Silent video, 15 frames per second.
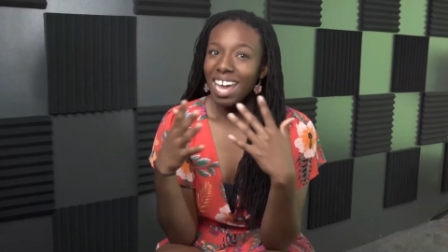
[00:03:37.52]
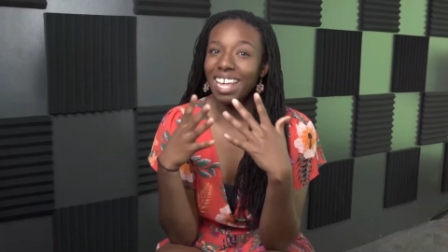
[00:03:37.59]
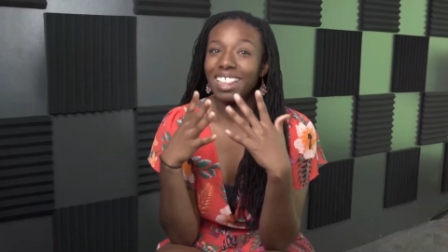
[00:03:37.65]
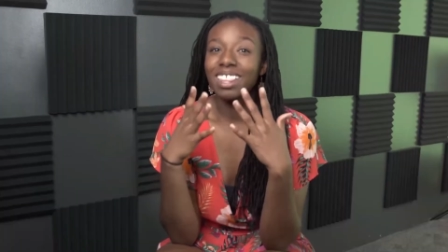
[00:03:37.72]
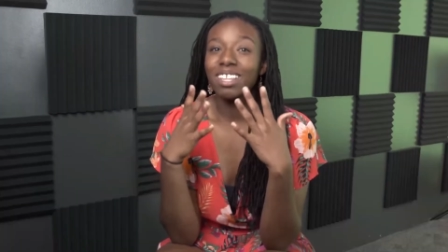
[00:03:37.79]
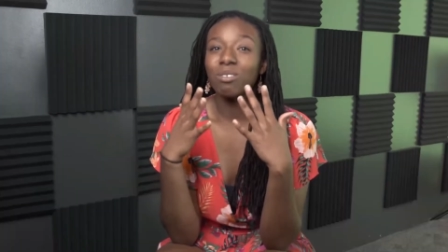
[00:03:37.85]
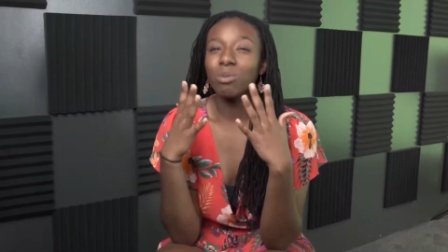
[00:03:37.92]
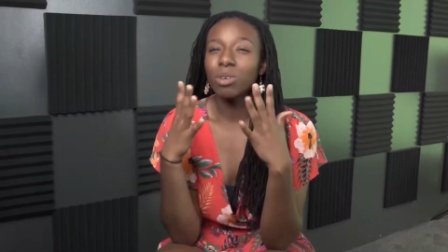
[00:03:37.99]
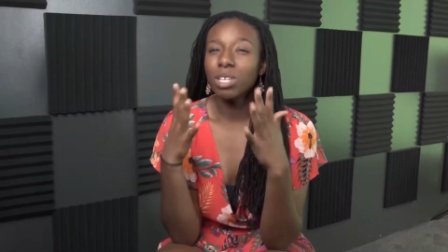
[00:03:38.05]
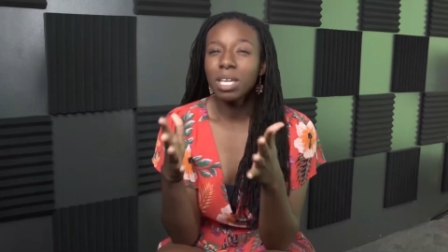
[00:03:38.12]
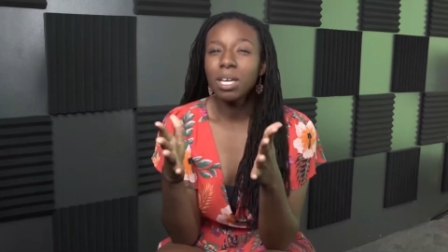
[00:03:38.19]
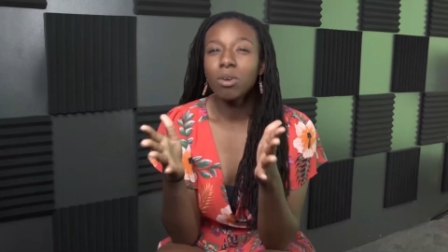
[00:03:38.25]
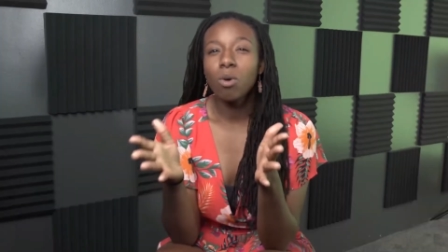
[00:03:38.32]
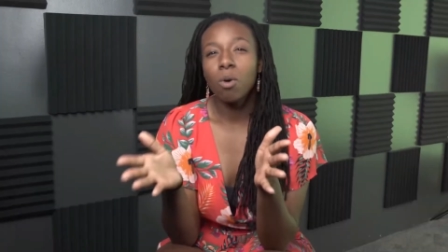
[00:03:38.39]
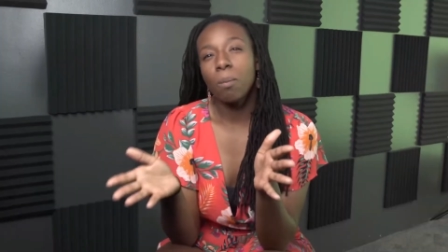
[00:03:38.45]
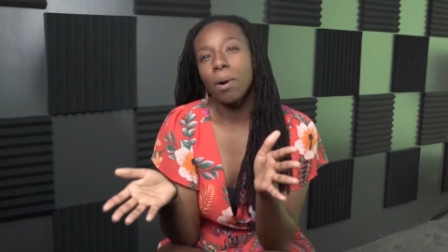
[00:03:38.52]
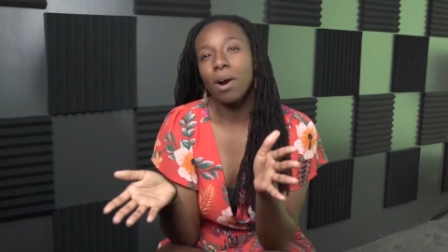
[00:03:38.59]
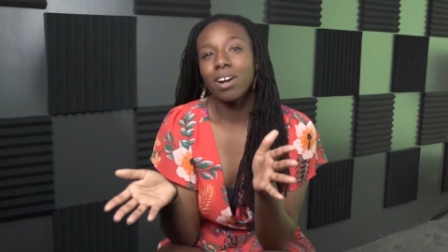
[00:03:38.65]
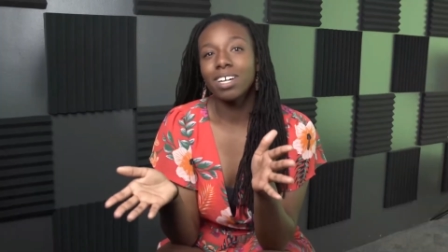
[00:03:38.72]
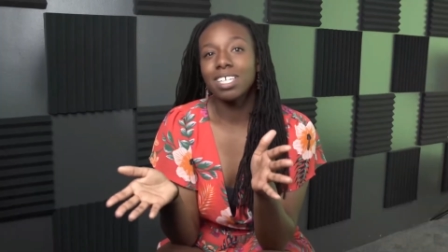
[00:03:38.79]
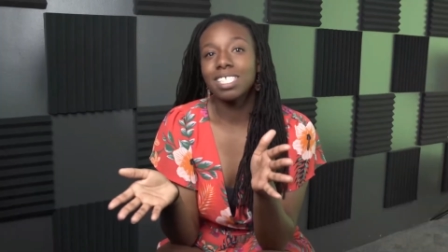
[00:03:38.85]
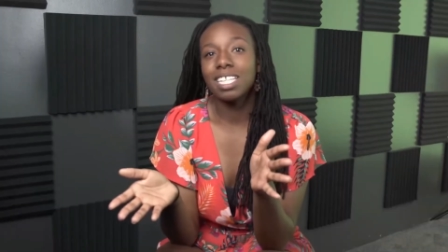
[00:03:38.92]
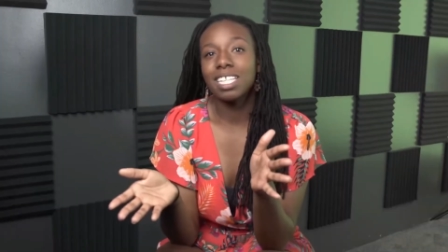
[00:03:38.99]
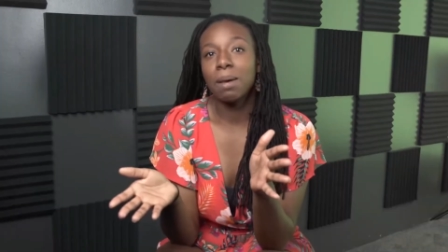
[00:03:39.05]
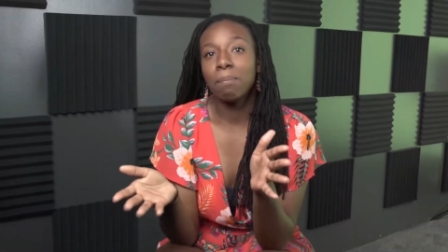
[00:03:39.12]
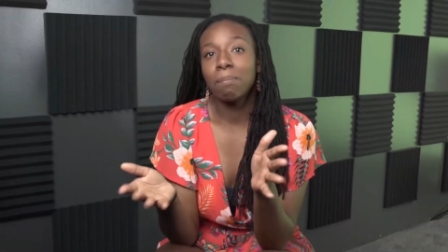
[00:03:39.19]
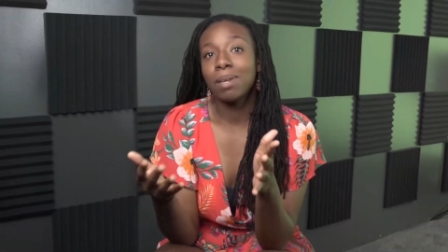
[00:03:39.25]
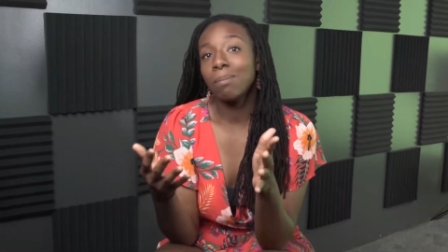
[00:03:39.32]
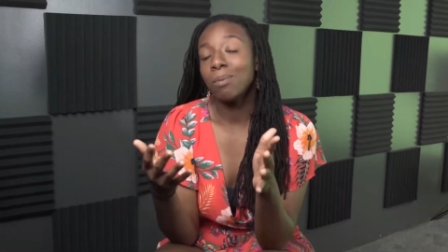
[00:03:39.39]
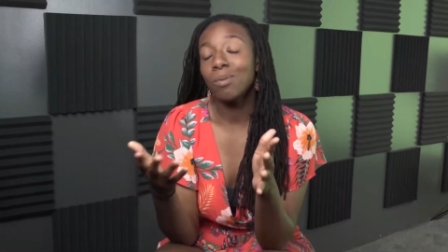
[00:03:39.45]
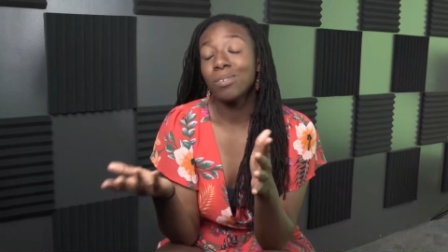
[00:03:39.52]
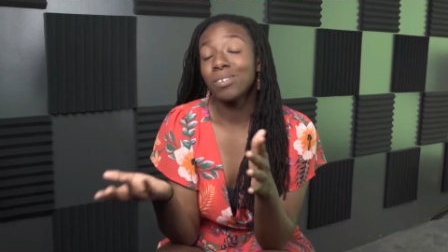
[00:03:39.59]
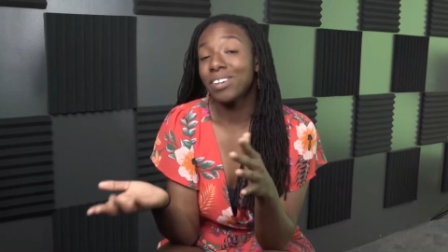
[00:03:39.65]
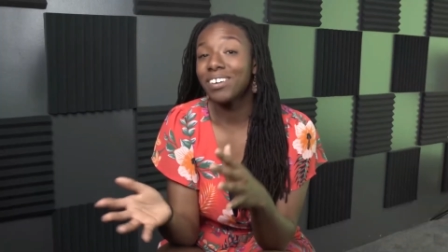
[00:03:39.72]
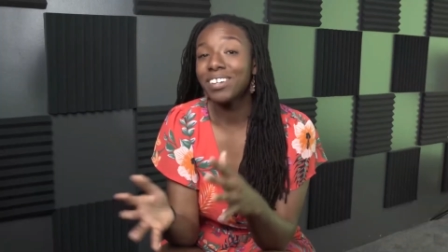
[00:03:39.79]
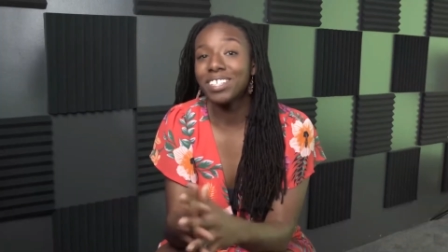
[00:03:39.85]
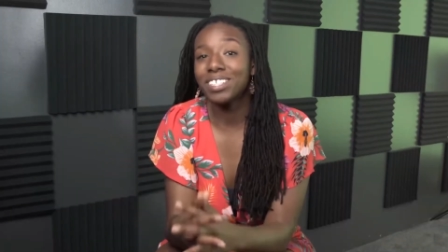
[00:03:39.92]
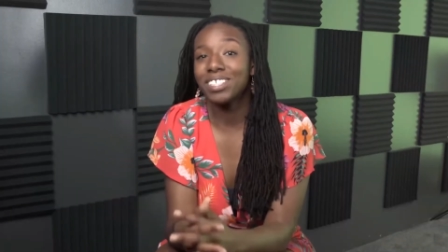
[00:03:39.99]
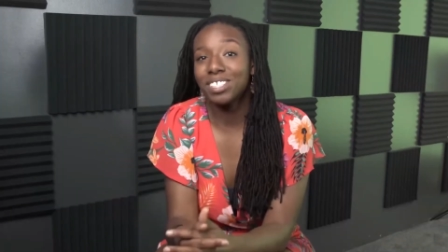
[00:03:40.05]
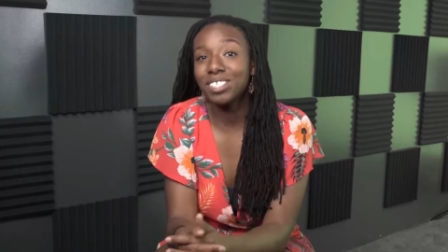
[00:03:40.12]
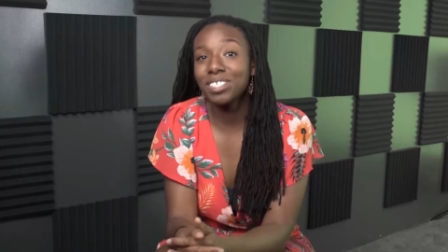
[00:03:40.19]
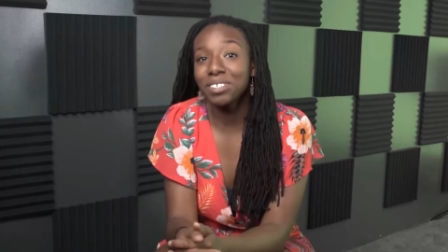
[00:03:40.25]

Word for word: And the really cool part is that people will notice